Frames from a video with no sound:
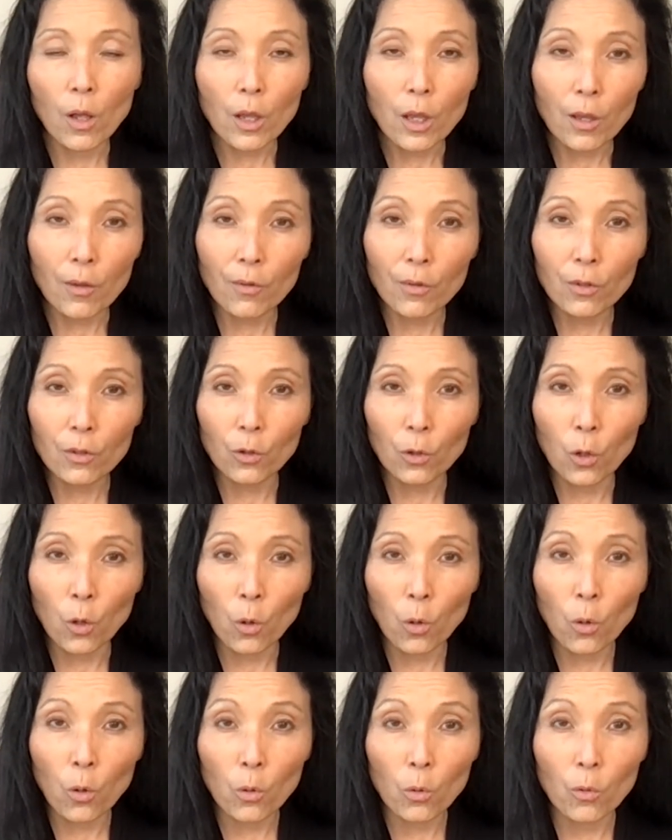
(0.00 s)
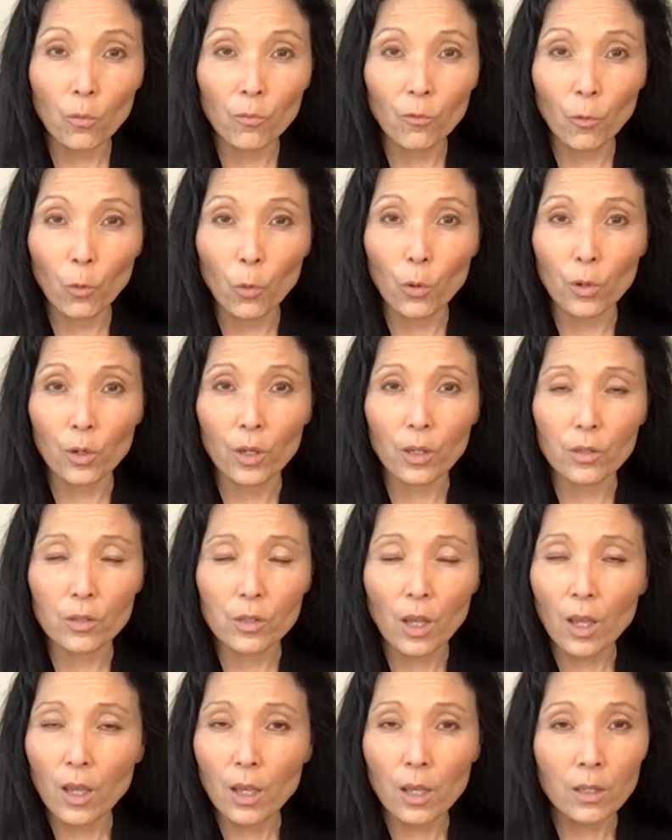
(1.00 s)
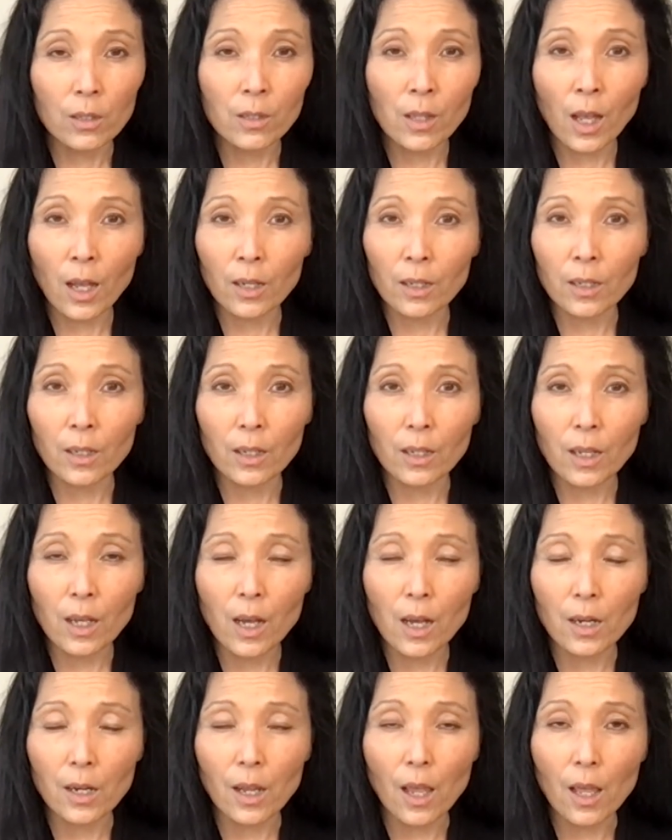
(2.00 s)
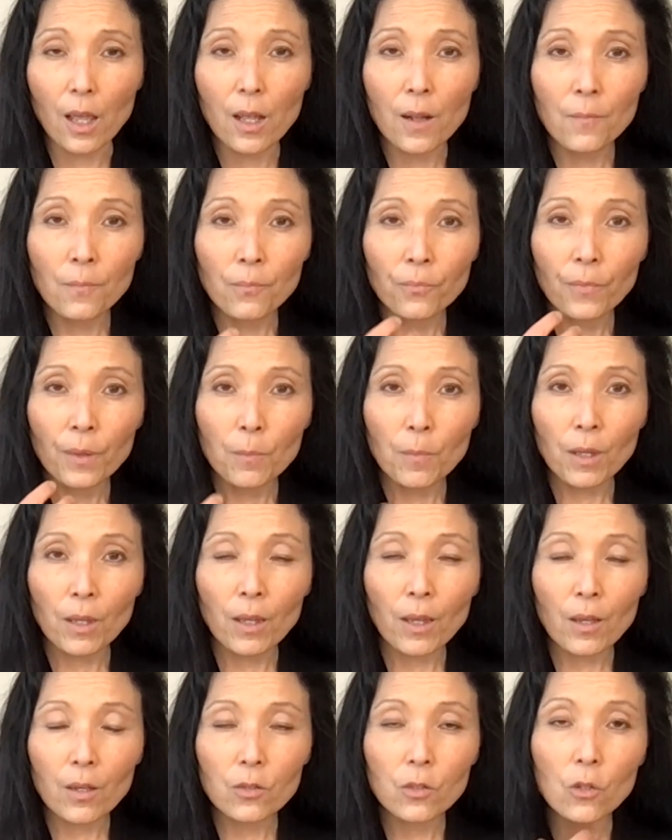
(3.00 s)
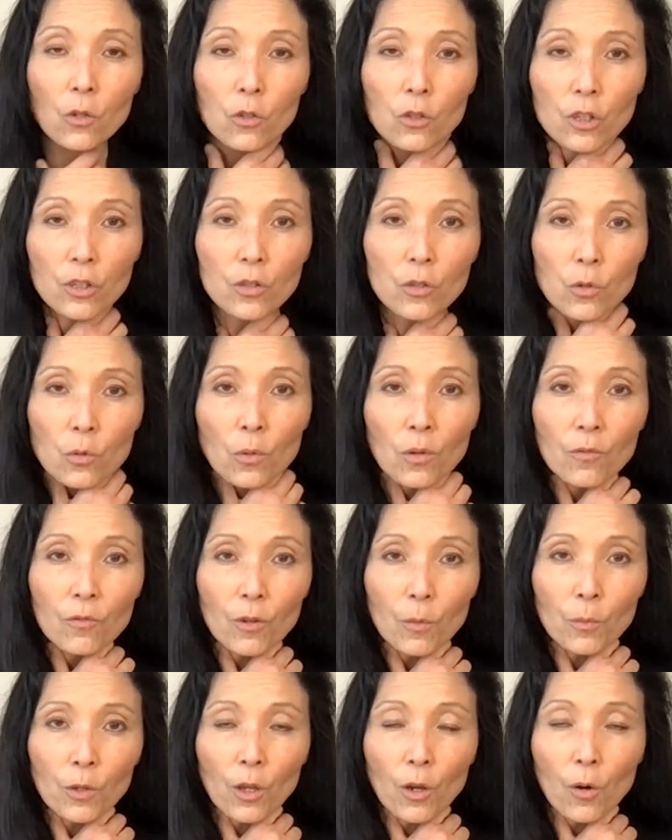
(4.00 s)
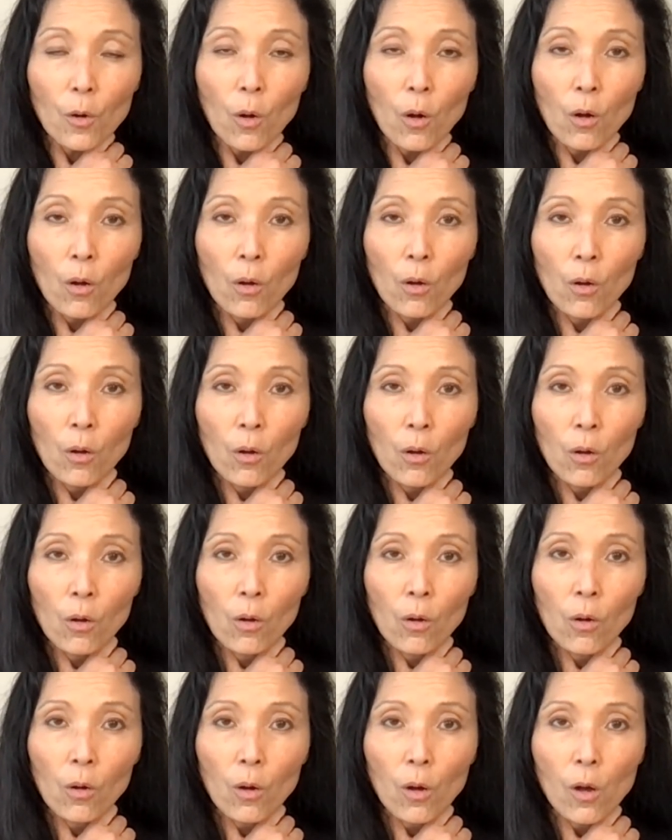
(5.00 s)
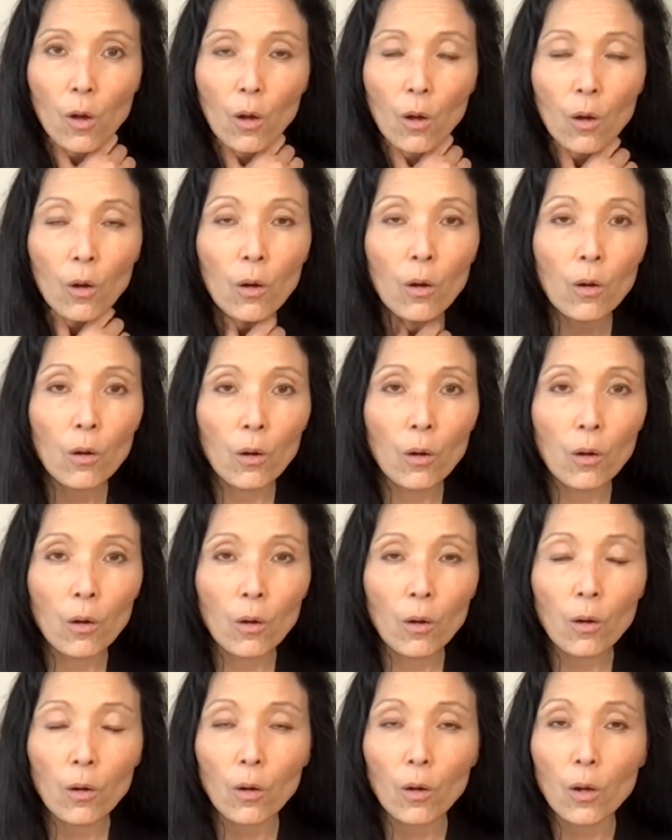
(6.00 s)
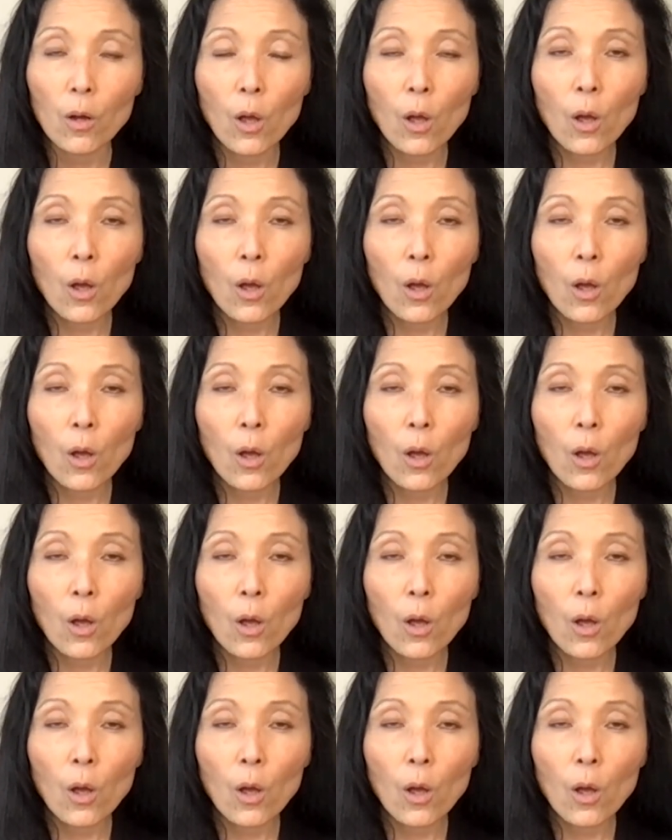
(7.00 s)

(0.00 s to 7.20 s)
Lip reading: even low voice is not gonna cut it. because you're just doing from here. Oh, oh,